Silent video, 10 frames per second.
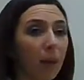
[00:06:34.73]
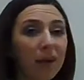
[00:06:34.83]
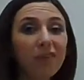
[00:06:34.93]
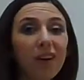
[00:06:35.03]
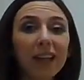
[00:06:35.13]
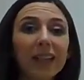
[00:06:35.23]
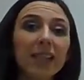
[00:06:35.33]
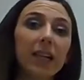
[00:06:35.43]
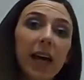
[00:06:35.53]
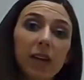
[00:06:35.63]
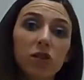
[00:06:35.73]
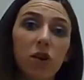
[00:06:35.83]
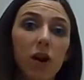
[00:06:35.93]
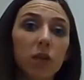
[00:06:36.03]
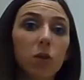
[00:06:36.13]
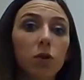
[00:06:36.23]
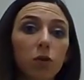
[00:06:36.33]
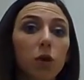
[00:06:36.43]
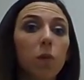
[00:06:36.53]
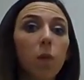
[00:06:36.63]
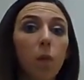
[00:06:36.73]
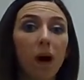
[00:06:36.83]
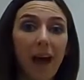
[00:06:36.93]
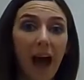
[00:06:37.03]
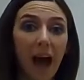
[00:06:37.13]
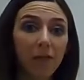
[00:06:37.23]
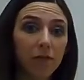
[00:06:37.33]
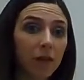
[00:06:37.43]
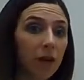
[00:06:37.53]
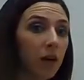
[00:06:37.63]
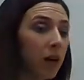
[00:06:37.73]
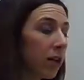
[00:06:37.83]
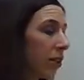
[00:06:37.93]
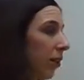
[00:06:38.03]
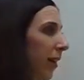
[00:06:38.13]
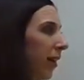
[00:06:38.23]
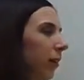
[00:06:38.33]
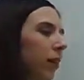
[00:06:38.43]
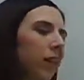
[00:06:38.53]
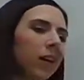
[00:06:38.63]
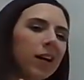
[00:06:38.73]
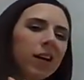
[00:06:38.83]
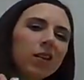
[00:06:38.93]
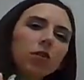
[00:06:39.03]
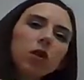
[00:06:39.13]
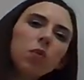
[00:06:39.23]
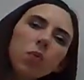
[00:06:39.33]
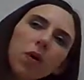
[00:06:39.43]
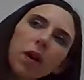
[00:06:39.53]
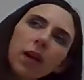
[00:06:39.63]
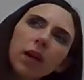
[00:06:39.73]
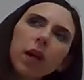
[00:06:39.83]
many valence electrons would group 1 have? So you're thinking, group 1,